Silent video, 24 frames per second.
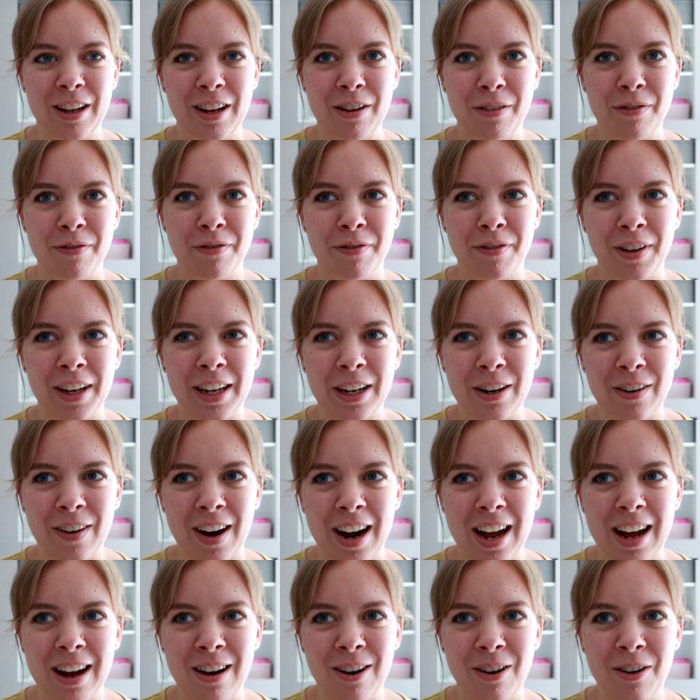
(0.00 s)
figure
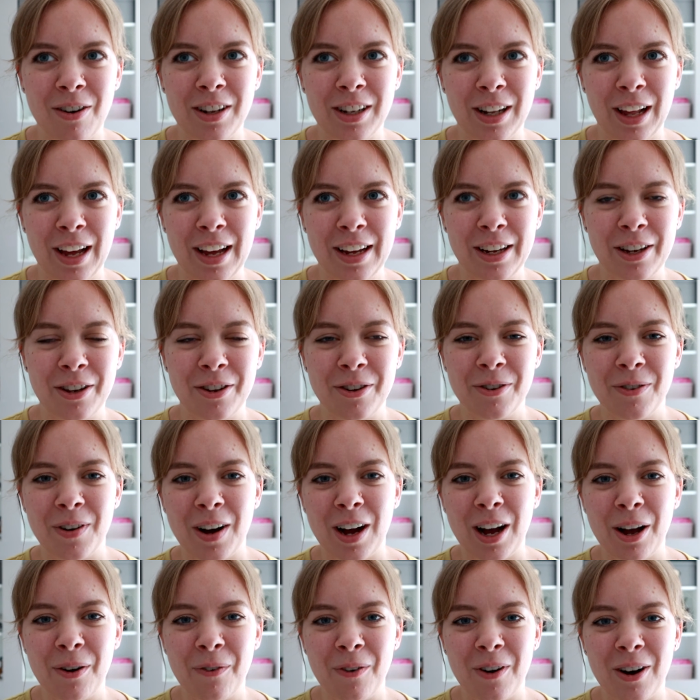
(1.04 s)
out who
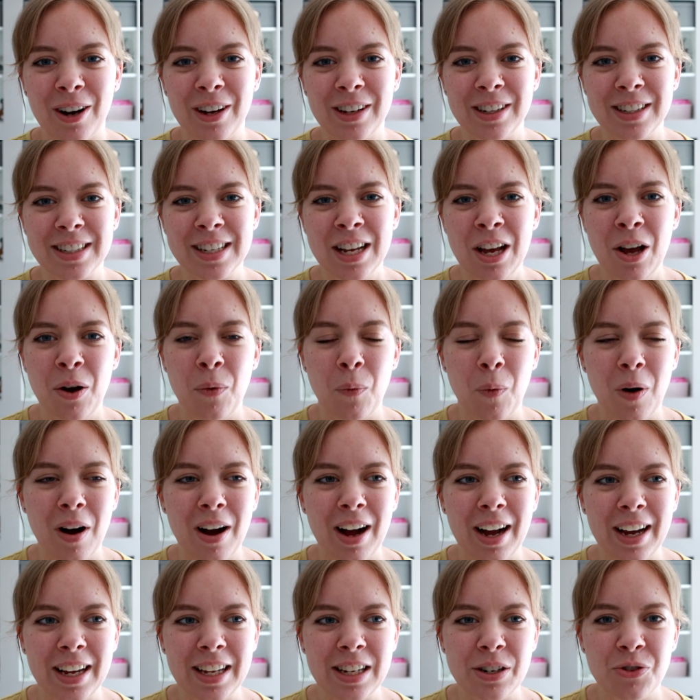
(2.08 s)
I was, what
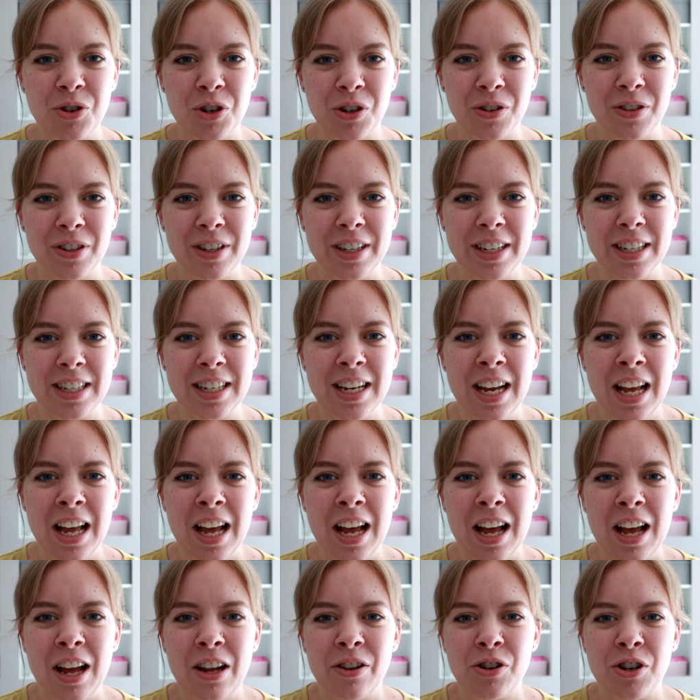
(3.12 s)
I enjoyed,
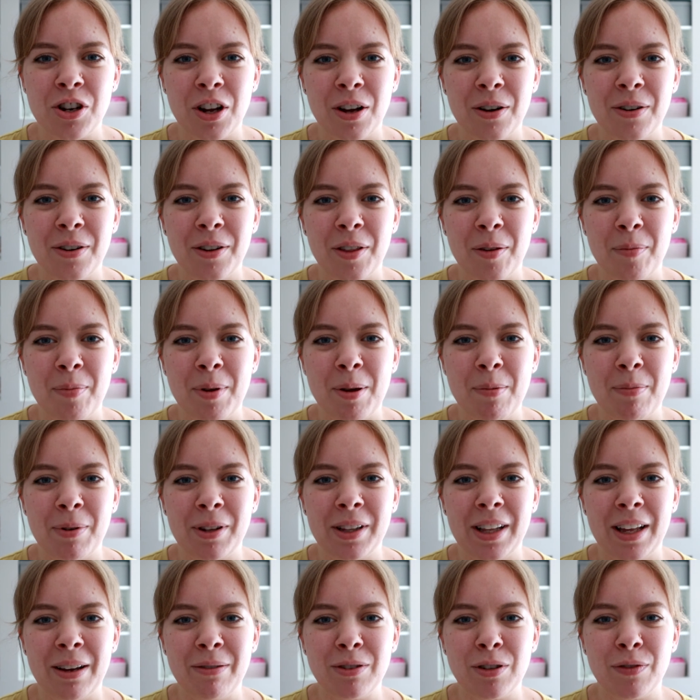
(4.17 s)
show other people
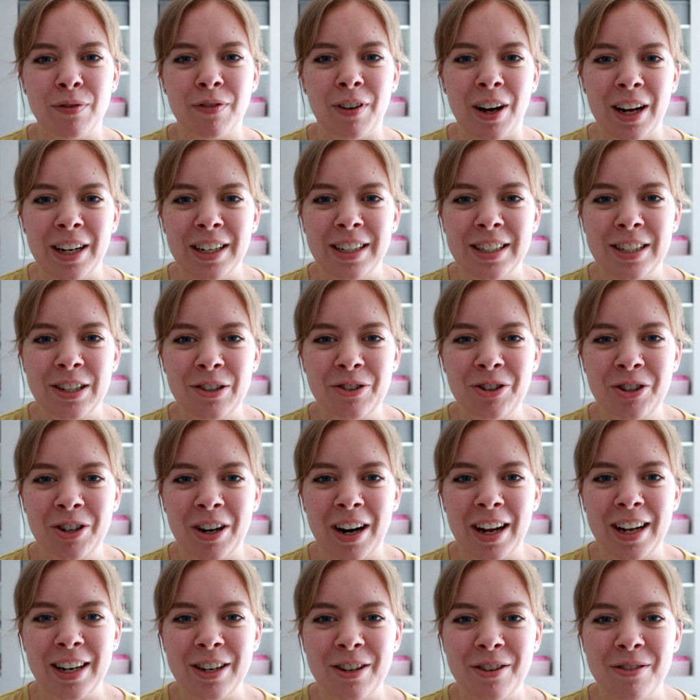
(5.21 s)
that it was fine to
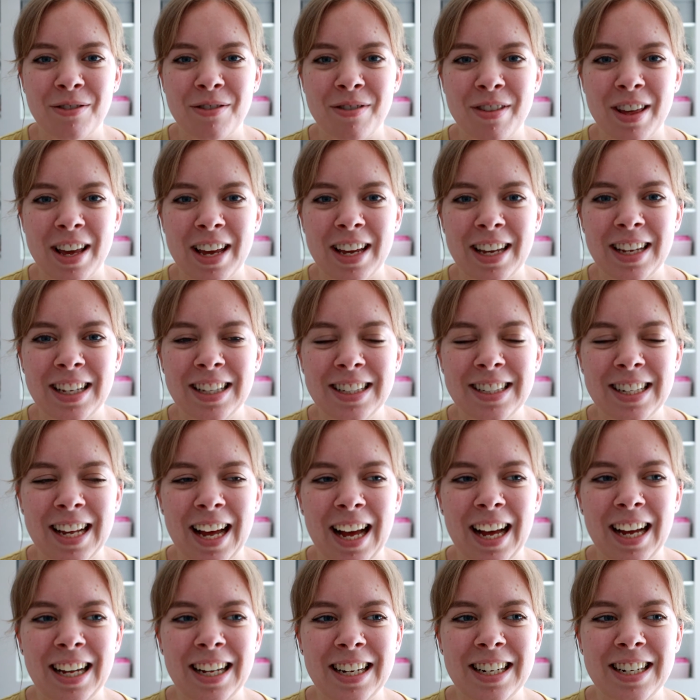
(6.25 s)
try new things,
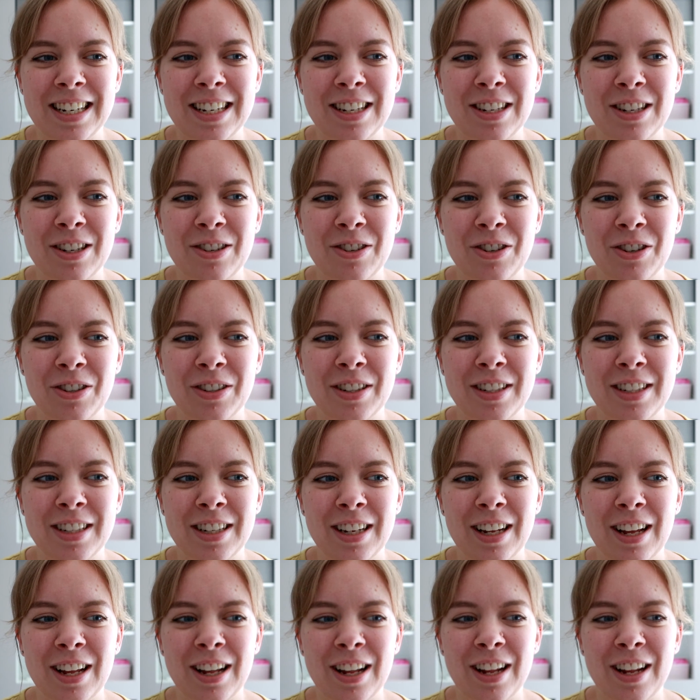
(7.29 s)
and just
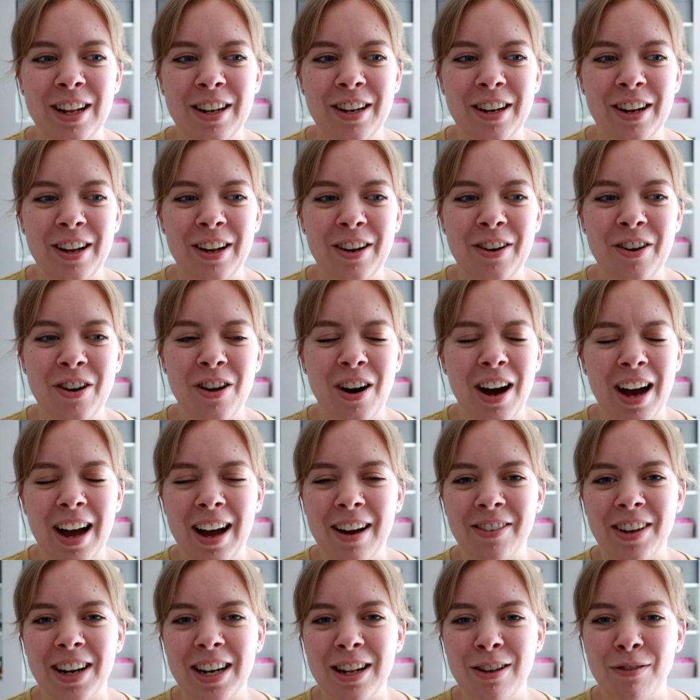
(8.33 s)
to not
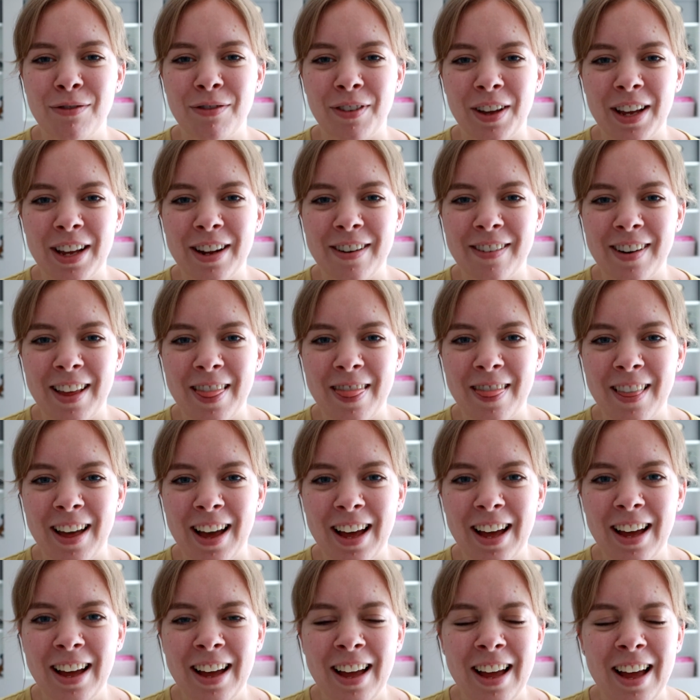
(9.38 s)
have any fear in
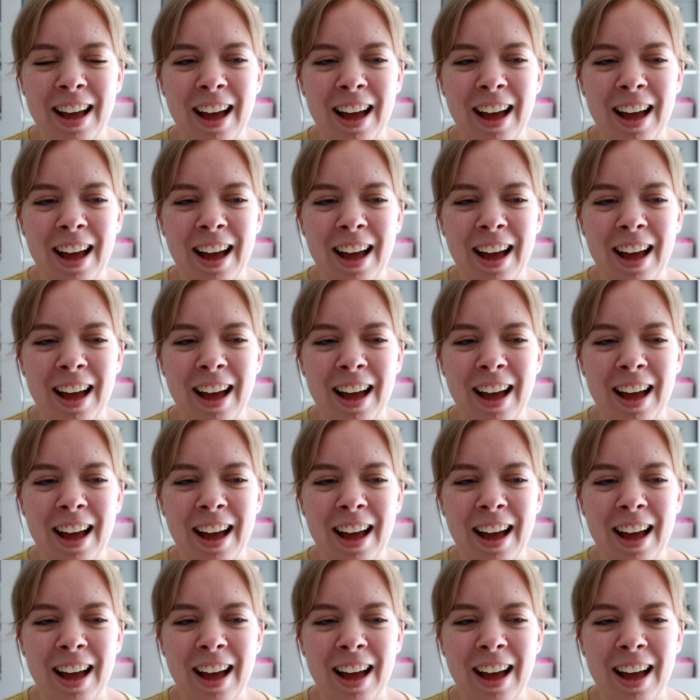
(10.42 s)
that,